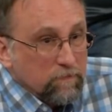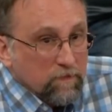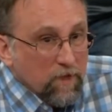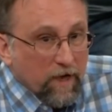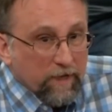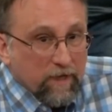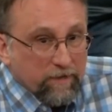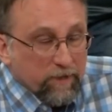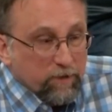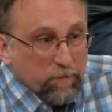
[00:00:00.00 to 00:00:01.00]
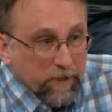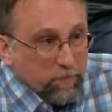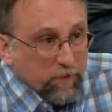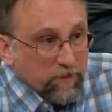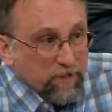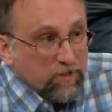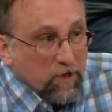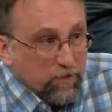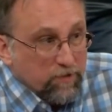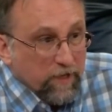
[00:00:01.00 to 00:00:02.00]
I think the people in this
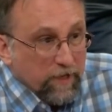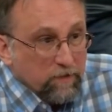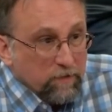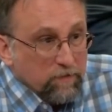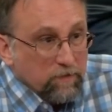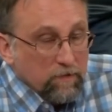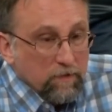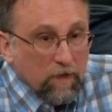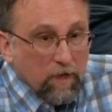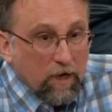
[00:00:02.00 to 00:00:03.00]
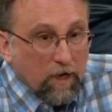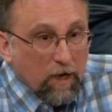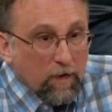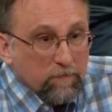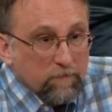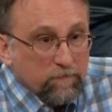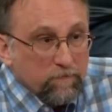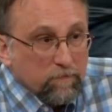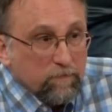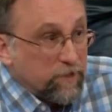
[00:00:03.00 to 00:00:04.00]
country,
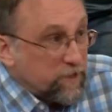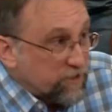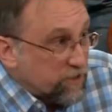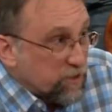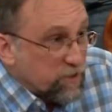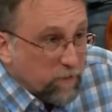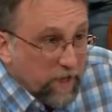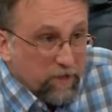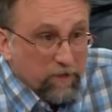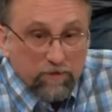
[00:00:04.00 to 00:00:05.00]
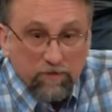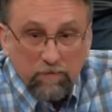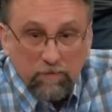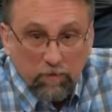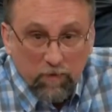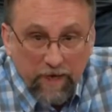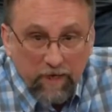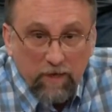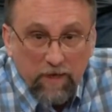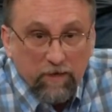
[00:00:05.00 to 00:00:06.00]
the decision makers, the
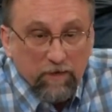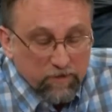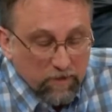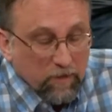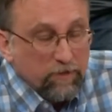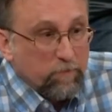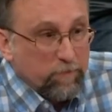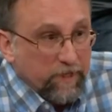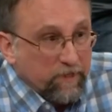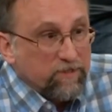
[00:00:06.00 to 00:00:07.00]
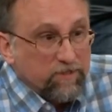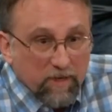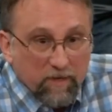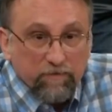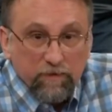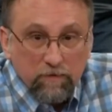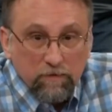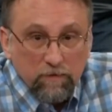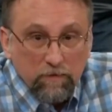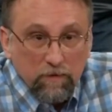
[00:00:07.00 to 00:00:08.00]
regulators, they're being deceived.
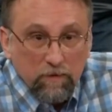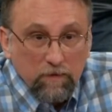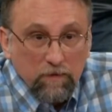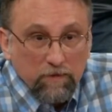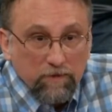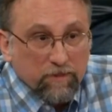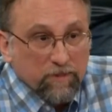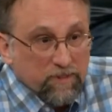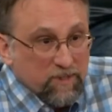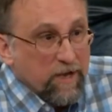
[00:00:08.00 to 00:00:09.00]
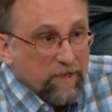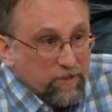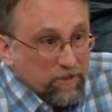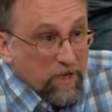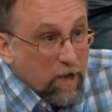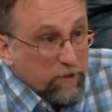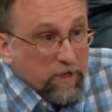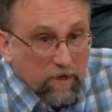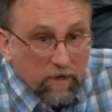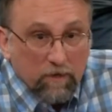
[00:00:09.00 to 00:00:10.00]
The science is out
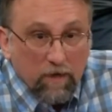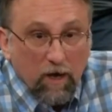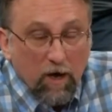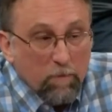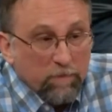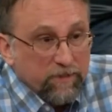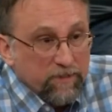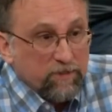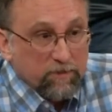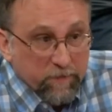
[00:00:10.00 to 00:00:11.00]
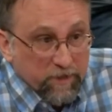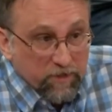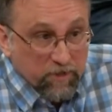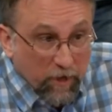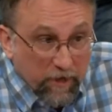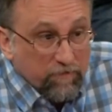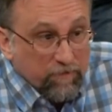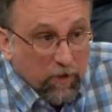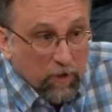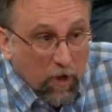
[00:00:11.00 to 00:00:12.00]
there. This has been studied for
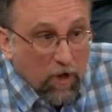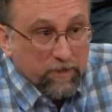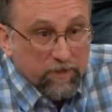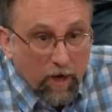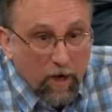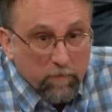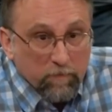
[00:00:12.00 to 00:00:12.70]
a long time.